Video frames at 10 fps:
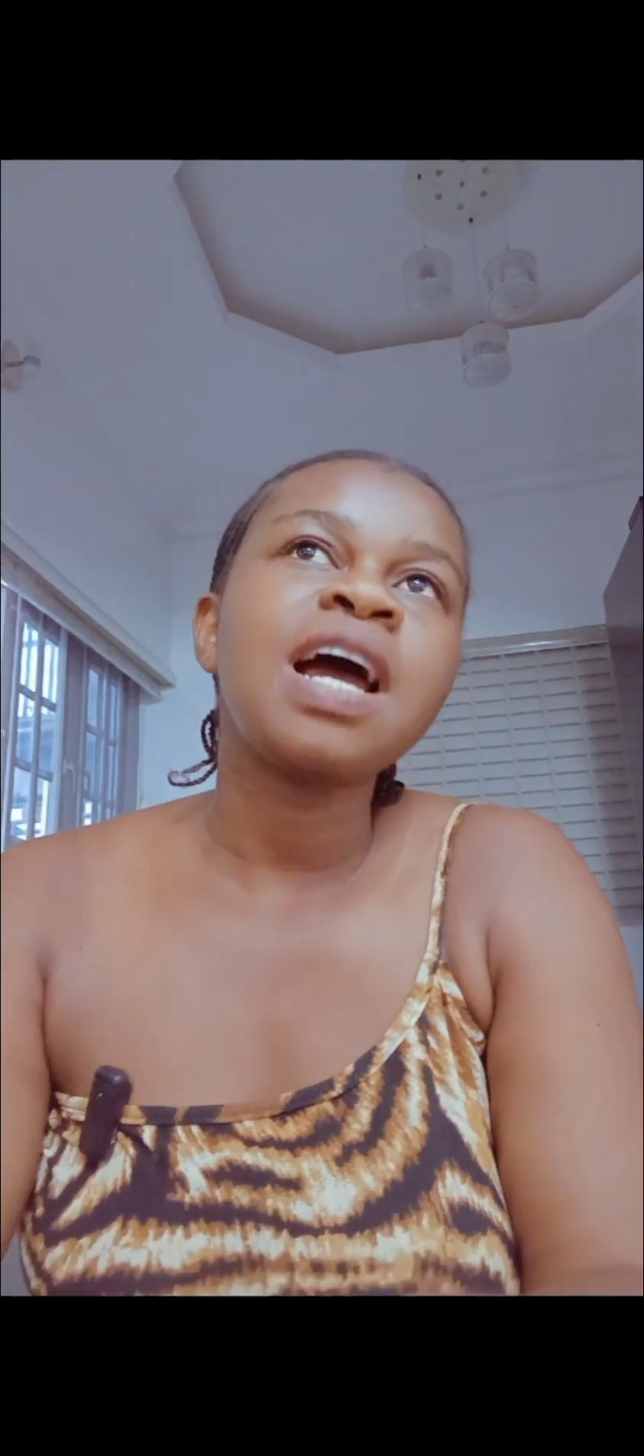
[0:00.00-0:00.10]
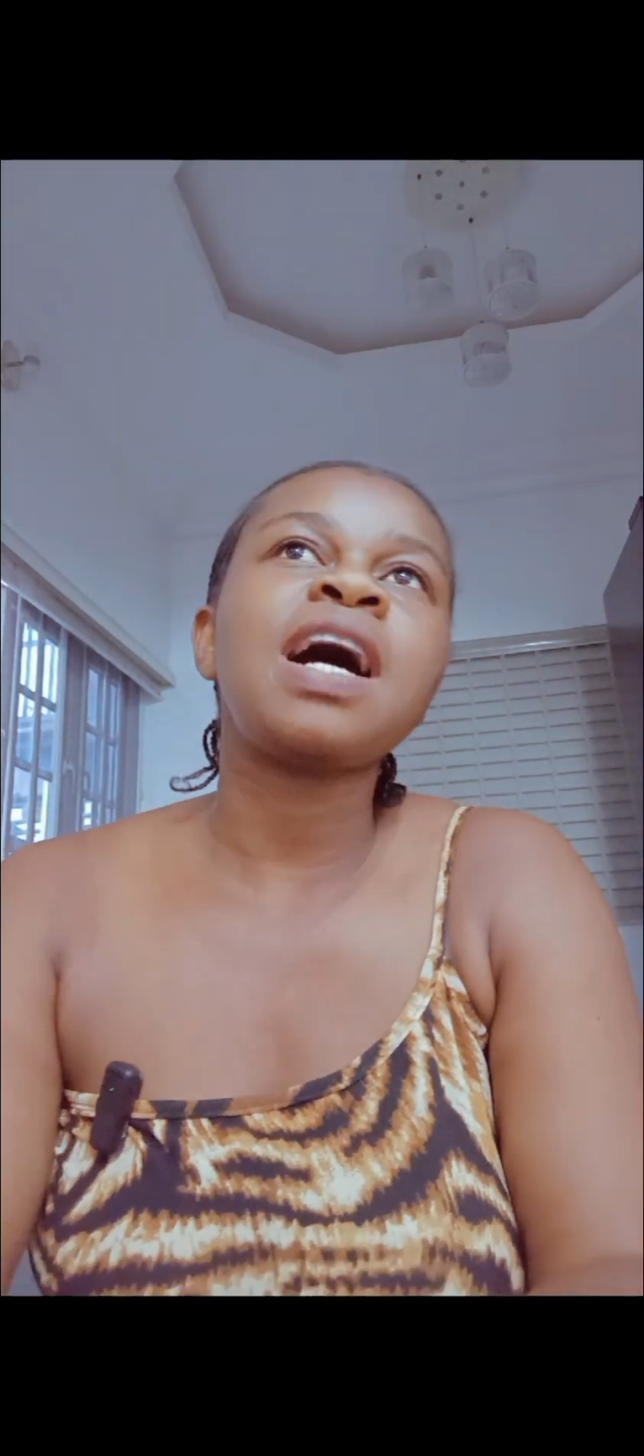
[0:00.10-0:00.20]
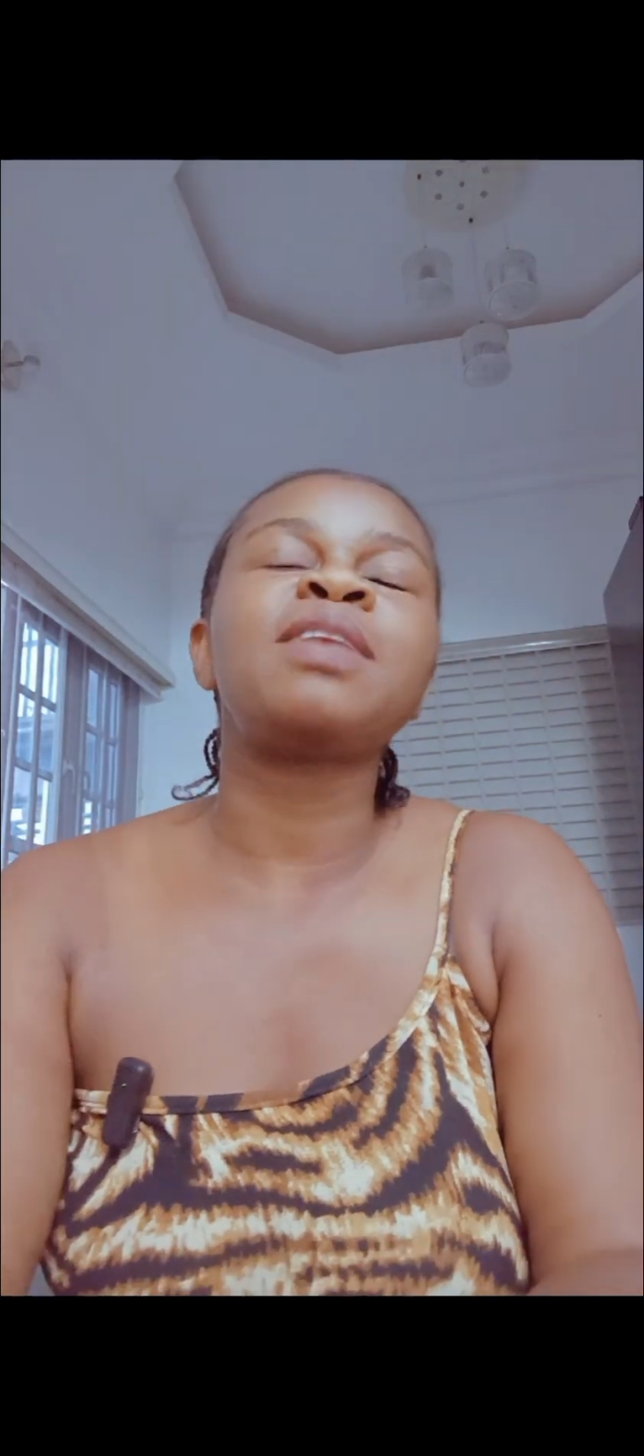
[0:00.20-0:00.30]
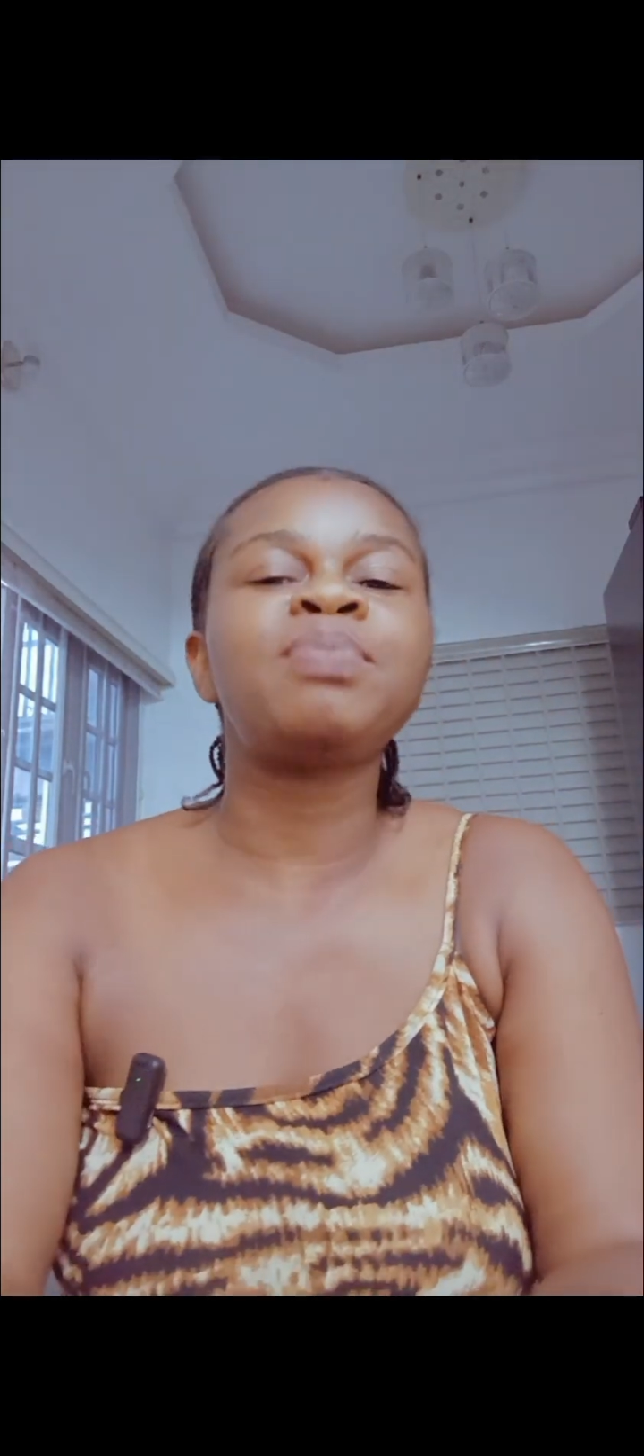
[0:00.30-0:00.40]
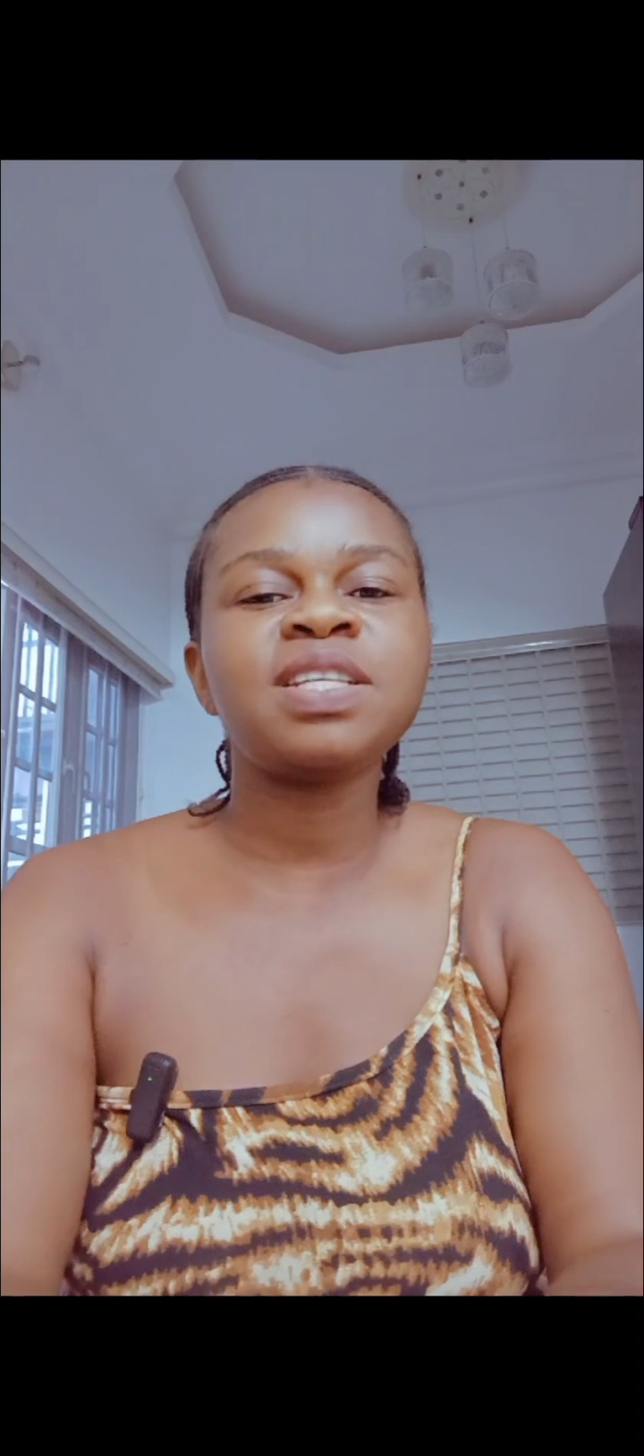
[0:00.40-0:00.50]

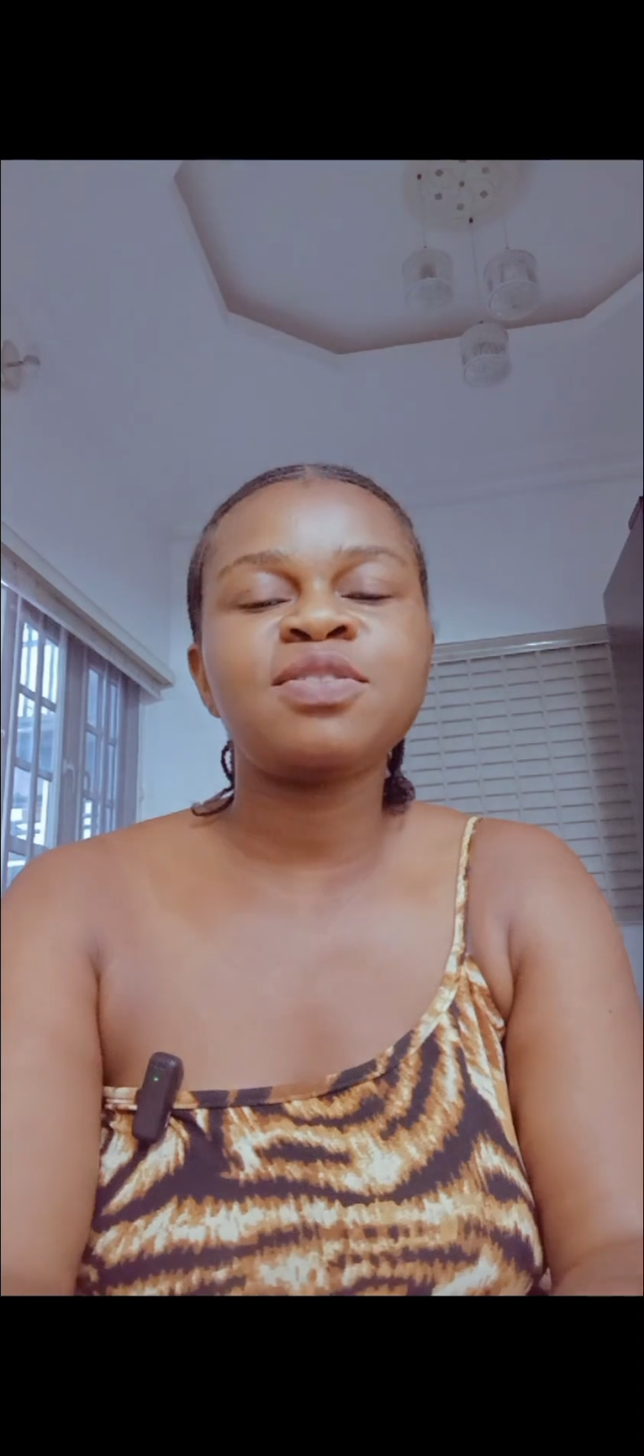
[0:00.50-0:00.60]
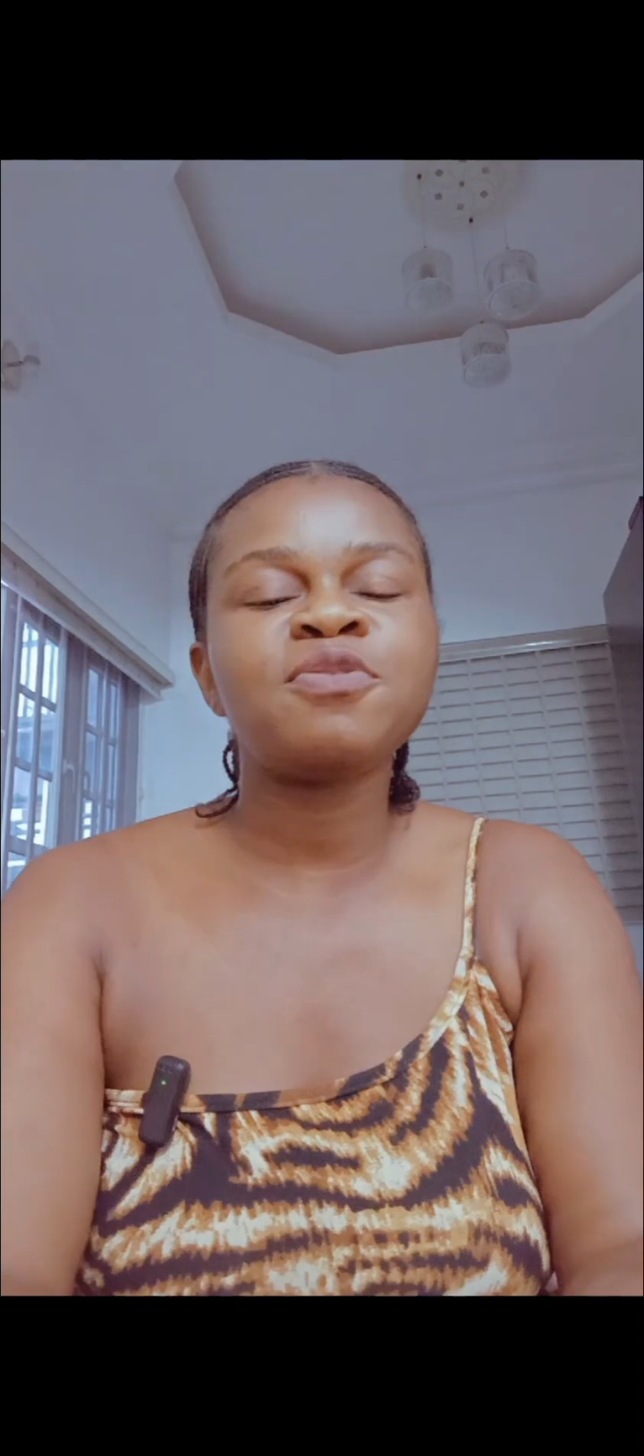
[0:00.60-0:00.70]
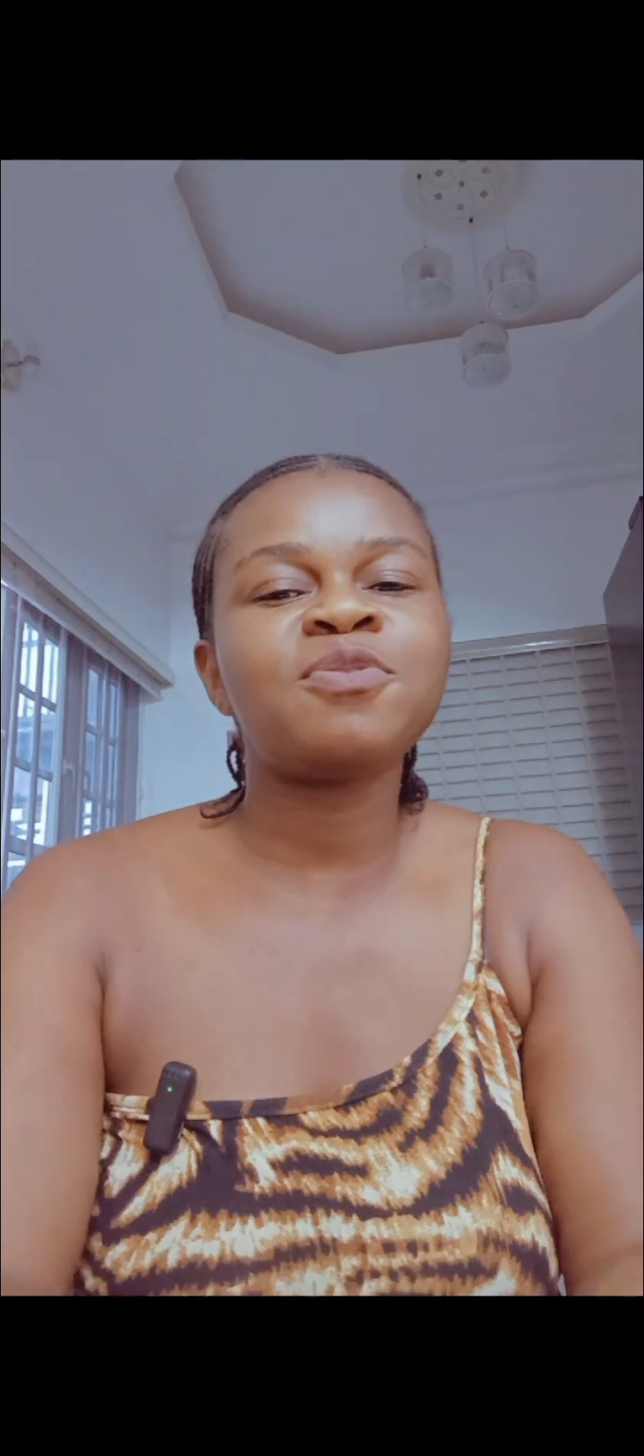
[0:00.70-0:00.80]
And please don't